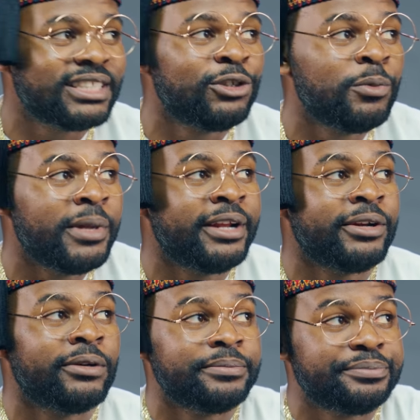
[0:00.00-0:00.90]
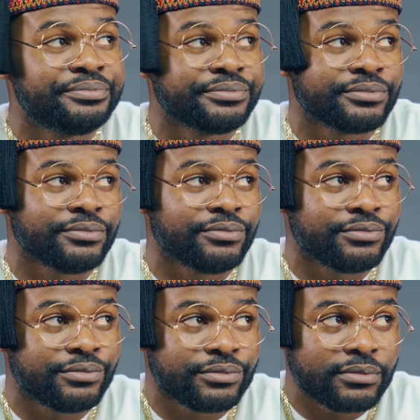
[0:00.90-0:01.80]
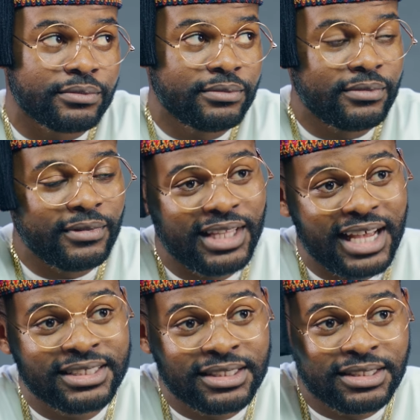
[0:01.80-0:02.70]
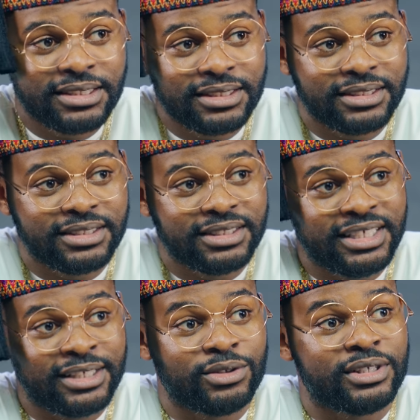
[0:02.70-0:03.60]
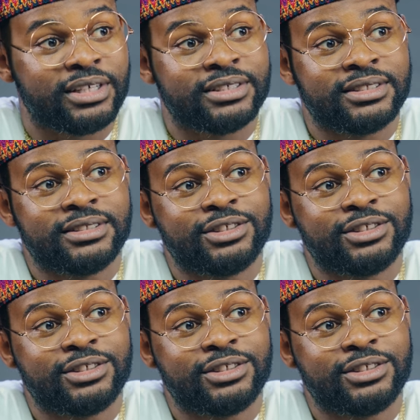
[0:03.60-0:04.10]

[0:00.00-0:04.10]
they say new millennium, that's year 2000.